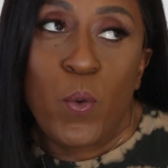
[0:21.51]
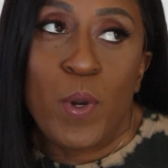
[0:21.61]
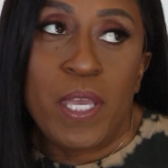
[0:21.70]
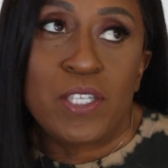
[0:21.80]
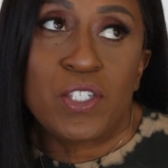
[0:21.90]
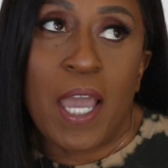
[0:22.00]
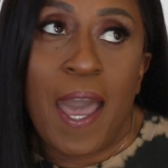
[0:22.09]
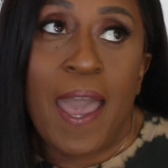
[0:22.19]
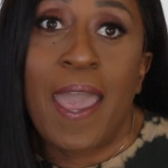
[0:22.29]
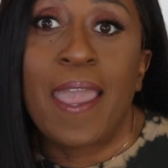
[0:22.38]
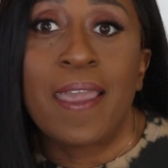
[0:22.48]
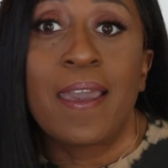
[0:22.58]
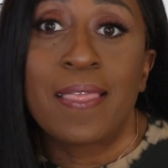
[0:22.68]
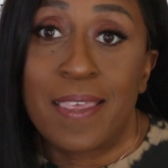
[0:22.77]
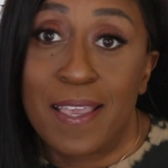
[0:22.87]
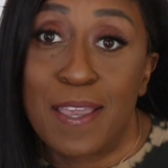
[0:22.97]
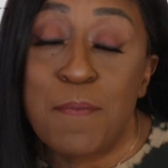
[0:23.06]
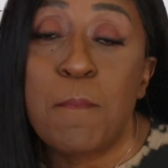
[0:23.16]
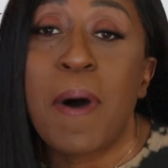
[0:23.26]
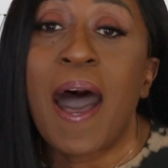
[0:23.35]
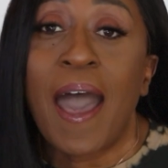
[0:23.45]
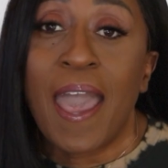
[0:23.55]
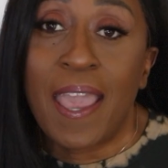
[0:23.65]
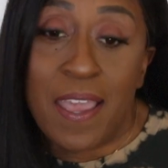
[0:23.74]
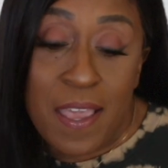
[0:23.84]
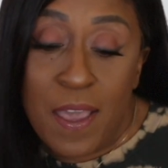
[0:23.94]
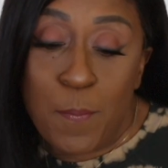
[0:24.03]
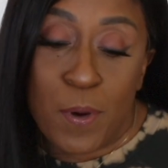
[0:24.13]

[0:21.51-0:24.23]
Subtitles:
which I think in my